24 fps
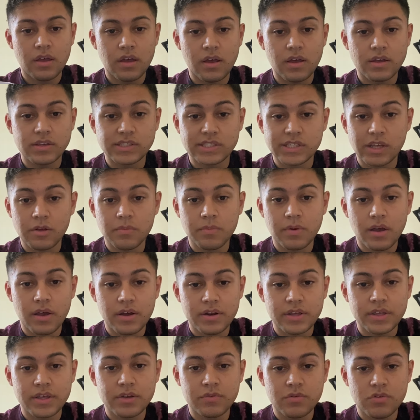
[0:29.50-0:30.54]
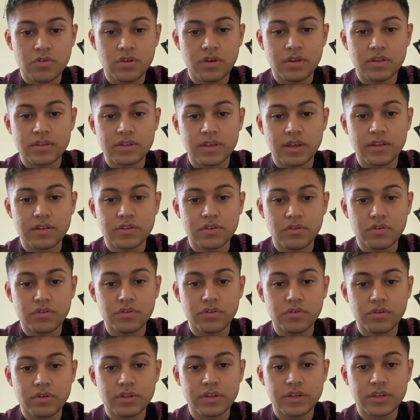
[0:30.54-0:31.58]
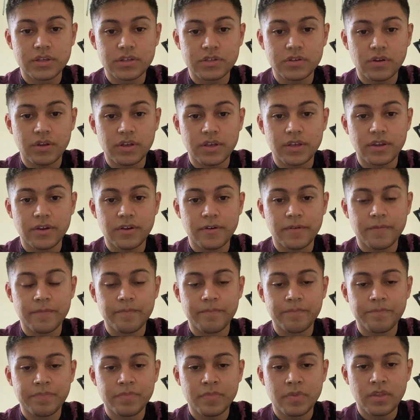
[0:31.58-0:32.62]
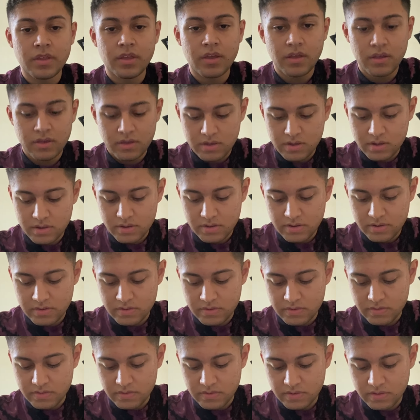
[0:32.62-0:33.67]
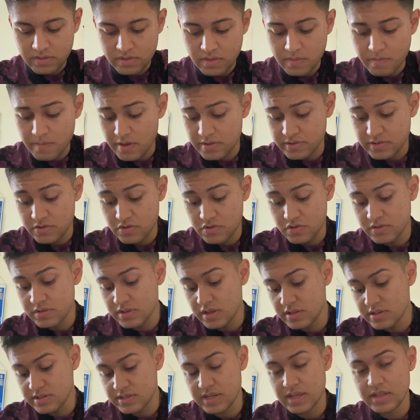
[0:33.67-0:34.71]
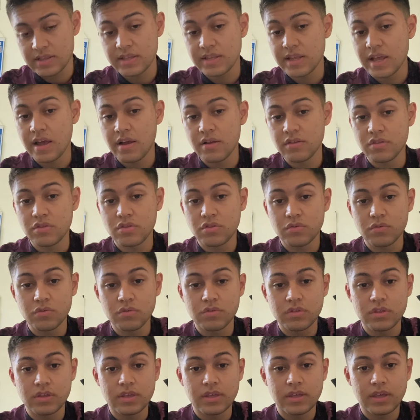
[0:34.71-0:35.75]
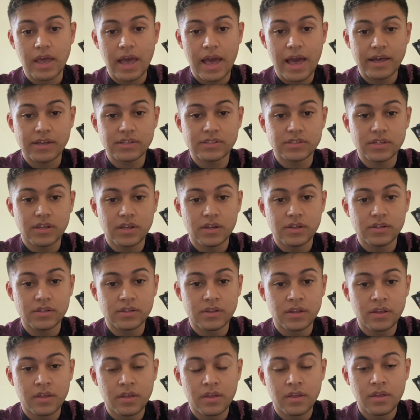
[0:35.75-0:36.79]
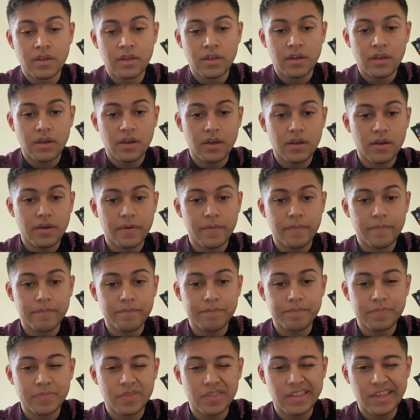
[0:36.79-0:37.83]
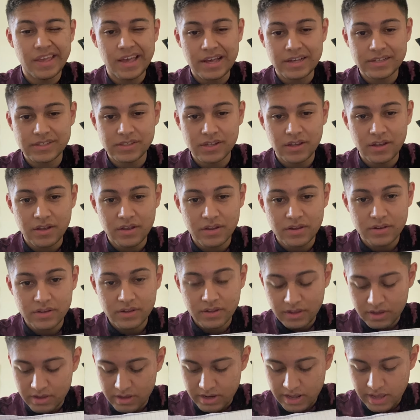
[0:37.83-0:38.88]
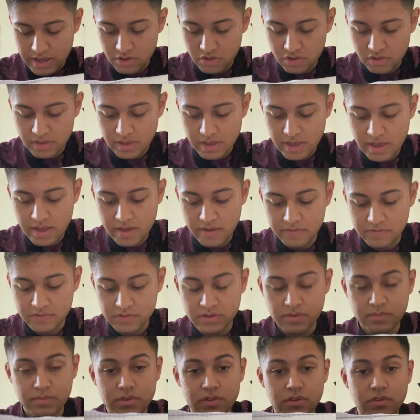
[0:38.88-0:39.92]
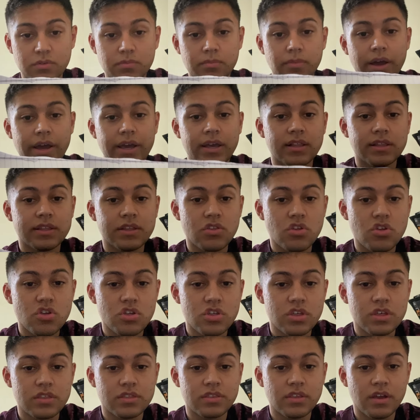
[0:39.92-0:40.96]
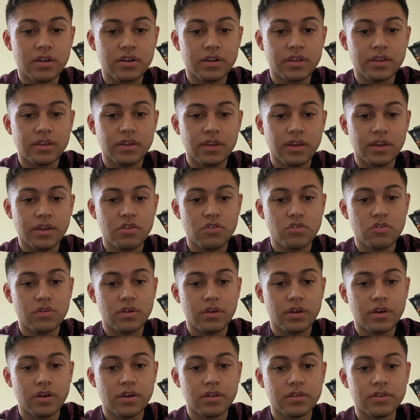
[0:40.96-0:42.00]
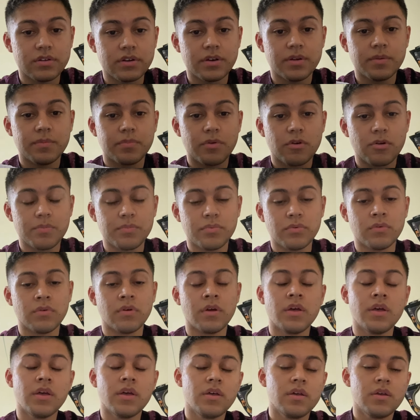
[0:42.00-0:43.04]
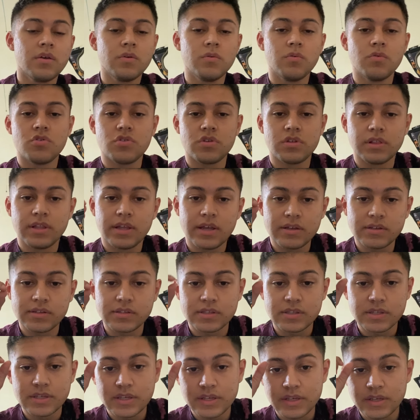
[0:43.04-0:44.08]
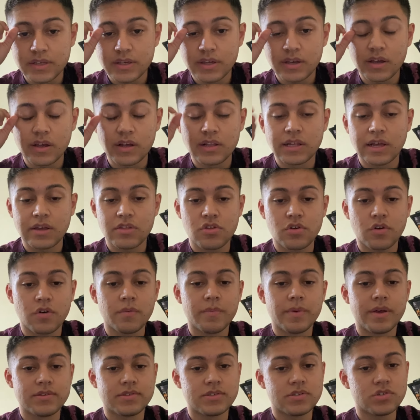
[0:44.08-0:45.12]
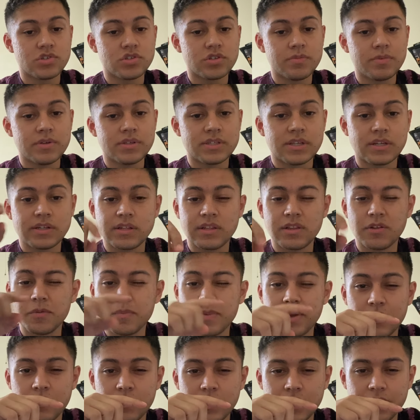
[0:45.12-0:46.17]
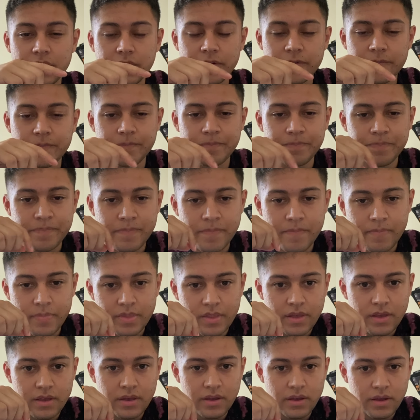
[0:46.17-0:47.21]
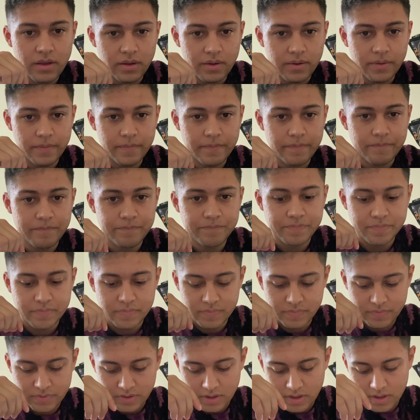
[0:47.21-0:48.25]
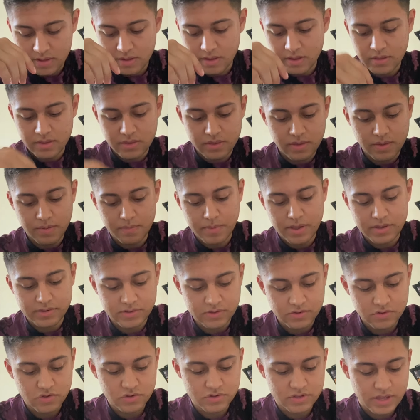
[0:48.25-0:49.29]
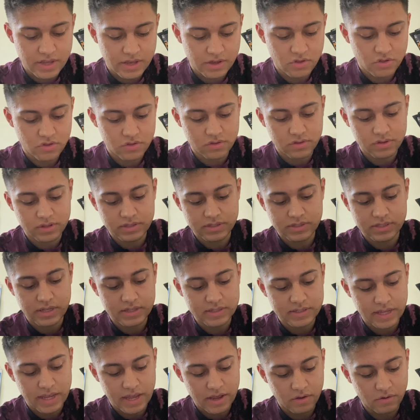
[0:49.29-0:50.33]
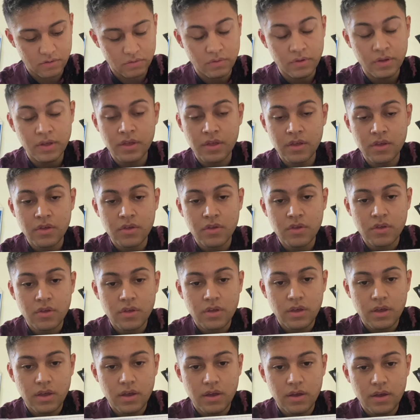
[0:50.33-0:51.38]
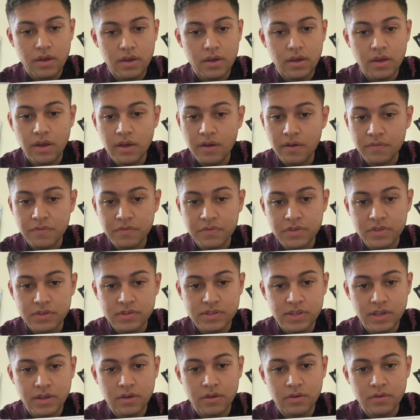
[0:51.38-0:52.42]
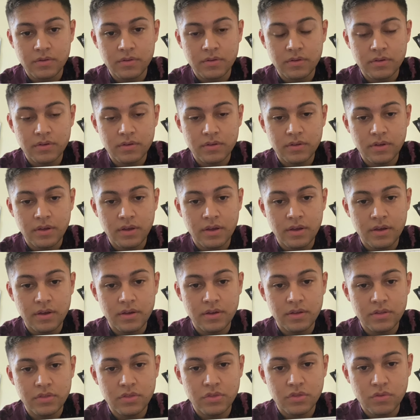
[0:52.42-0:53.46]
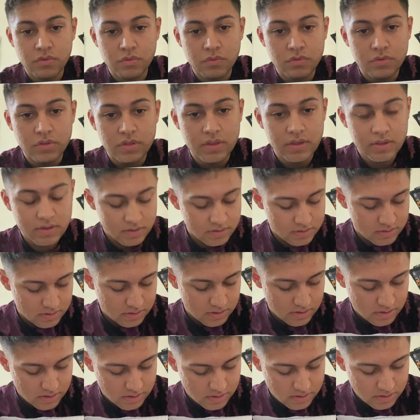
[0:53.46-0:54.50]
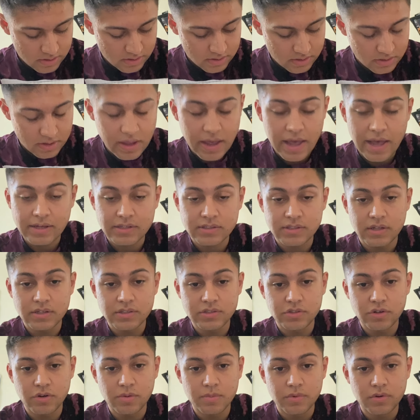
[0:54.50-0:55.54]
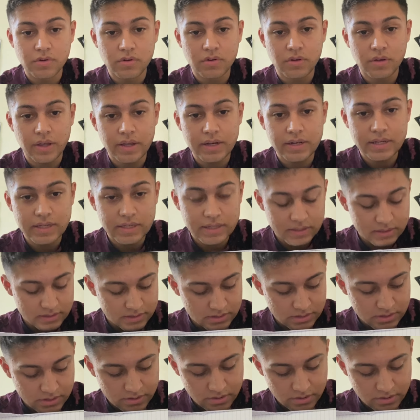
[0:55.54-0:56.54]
cell body, which contains our nucleus right here. The message is then sent down through the axon. The axon can actually have some little myelin sheath on it. I colored it in purple, which allows the electrical message to be sent a little bit quicker. And then the message is actually sent out of the cell through these axon terminal endings.